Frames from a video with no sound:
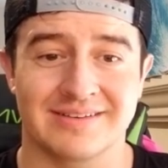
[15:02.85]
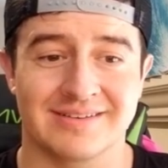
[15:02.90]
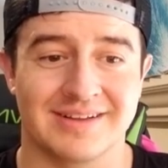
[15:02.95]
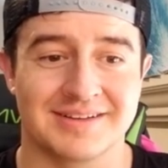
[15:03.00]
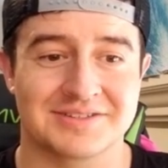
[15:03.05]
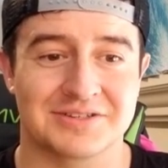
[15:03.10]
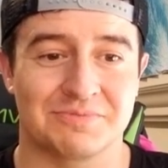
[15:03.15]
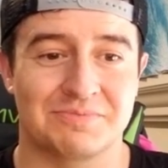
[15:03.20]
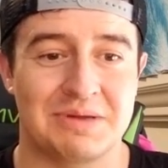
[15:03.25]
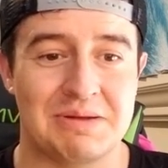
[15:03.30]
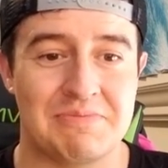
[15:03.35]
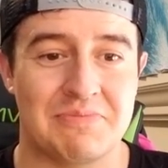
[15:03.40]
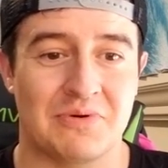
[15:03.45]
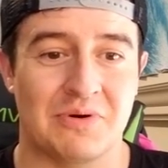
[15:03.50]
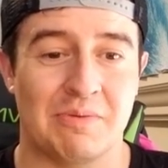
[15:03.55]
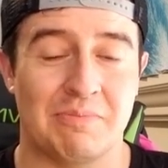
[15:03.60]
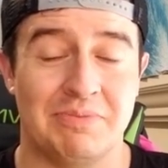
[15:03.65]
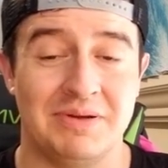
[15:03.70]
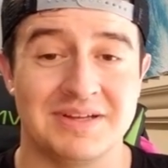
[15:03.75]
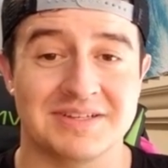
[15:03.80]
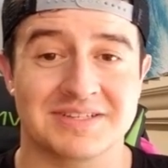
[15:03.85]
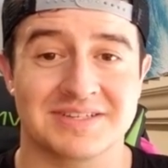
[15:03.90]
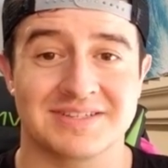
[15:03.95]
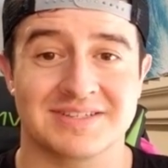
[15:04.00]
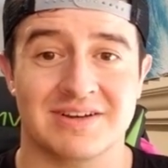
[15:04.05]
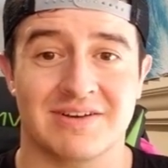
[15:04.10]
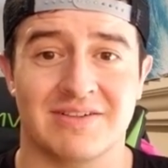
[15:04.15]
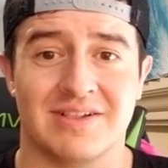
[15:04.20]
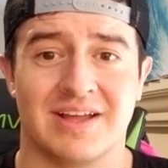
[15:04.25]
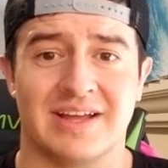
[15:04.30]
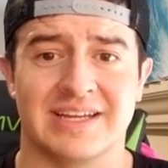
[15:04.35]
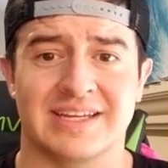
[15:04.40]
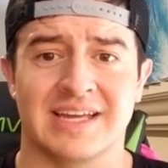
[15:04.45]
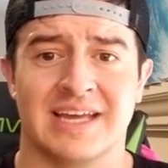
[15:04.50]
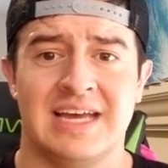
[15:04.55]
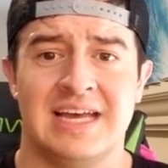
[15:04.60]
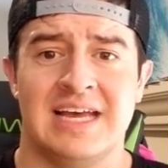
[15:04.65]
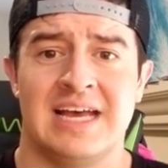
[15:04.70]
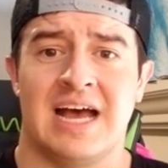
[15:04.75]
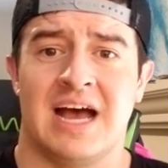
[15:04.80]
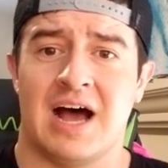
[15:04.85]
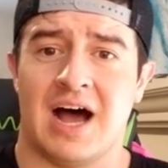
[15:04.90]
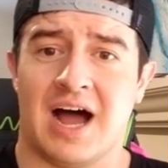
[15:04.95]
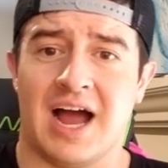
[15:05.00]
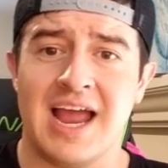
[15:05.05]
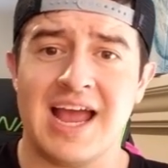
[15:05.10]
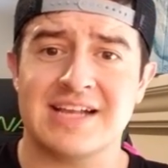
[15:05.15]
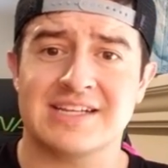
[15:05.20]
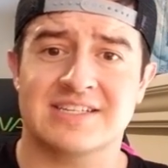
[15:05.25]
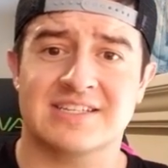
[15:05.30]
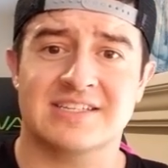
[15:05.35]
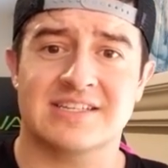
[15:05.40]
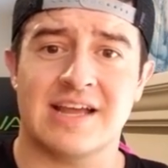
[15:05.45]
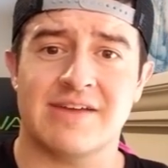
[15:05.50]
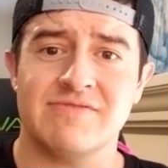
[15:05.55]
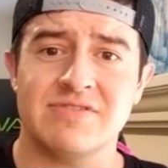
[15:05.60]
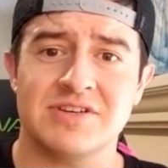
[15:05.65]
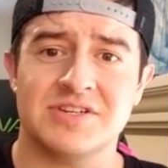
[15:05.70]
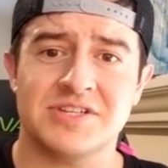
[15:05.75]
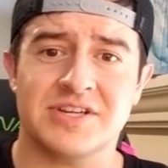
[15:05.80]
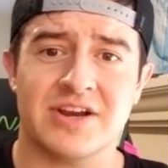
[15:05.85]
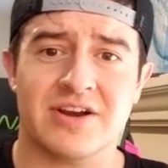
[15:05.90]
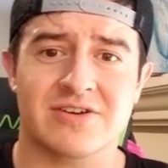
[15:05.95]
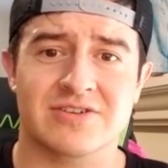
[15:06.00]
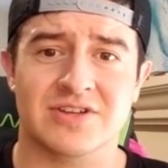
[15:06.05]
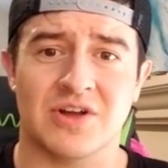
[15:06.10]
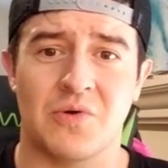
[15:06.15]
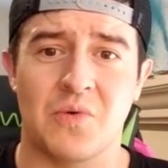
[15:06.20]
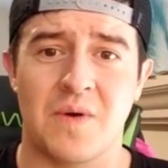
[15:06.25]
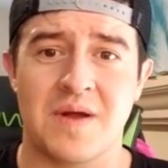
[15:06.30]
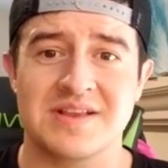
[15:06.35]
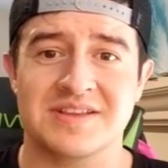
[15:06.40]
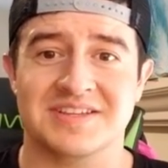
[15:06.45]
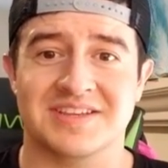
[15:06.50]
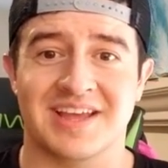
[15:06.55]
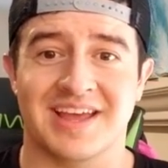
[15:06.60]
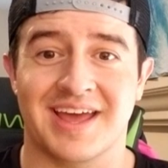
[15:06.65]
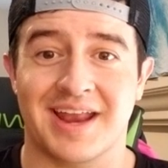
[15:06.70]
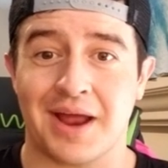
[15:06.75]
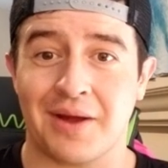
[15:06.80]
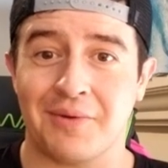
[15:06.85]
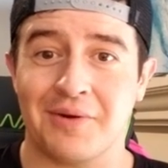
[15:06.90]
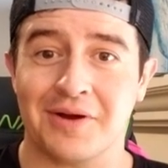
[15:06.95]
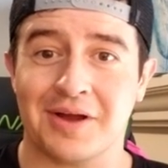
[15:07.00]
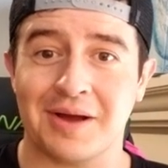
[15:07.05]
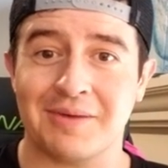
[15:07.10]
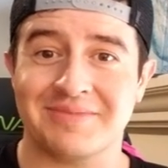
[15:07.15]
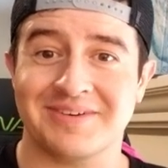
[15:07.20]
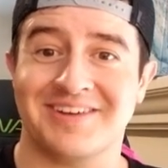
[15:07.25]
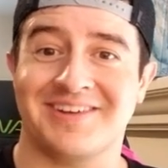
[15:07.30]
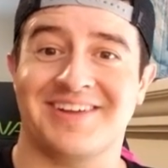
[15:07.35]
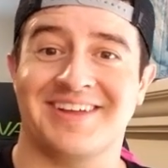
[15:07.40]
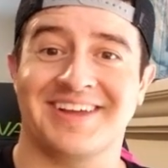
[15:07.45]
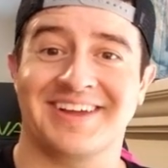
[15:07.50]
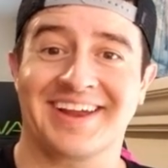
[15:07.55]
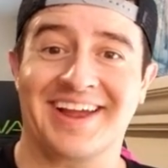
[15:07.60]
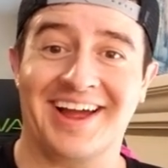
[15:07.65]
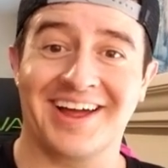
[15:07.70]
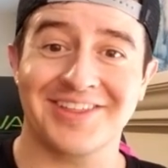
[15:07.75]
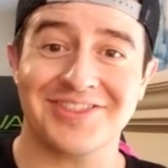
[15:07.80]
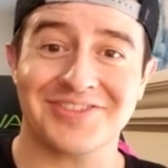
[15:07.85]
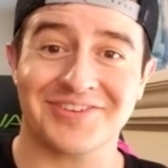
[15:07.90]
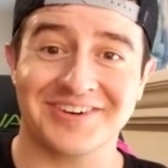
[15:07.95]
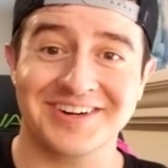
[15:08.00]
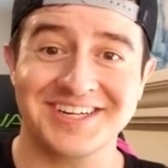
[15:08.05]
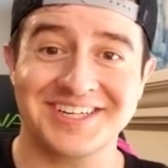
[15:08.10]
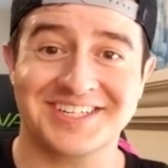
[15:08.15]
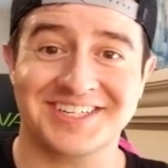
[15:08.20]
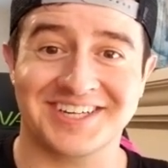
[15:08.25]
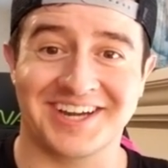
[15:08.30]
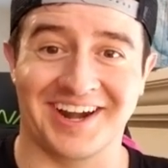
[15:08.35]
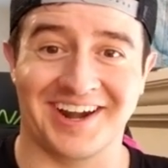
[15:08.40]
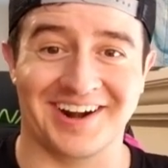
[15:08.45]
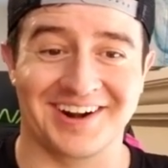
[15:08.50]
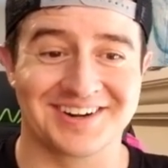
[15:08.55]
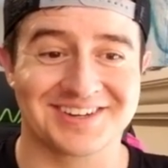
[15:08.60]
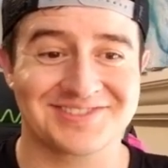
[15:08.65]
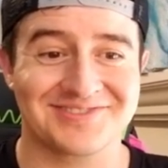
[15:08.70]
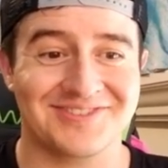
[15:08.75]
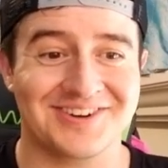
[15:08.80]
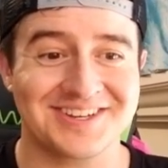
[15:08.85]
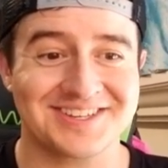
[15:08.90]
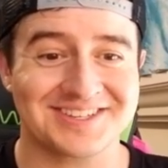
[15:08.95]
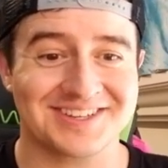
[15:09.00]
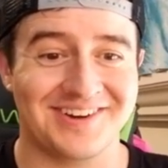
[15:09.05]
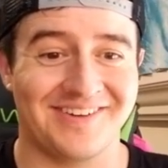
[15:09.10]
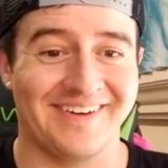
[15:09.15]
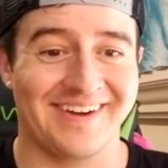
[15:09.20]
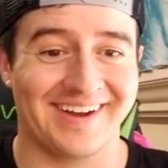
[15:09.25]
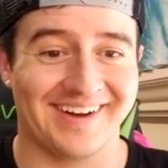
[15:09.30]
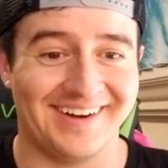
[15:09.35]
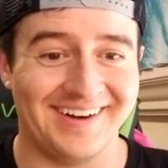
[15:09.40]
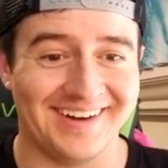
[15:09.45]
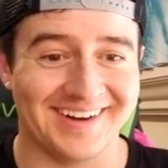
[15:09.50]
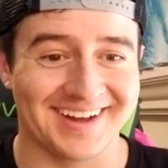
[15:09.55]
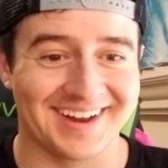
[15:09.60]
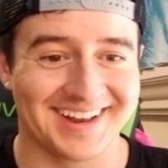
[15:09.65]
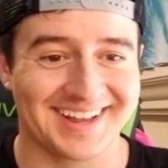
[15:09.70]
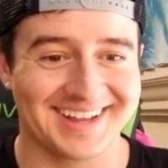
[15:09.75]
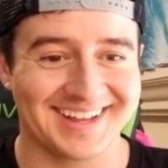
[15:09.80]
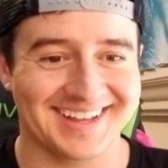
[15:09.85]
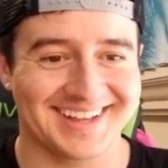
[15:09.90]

And so people were pissed because they're like, I had 7 shares on Wednesday and I woke up now and I got 3 shares. What is going on?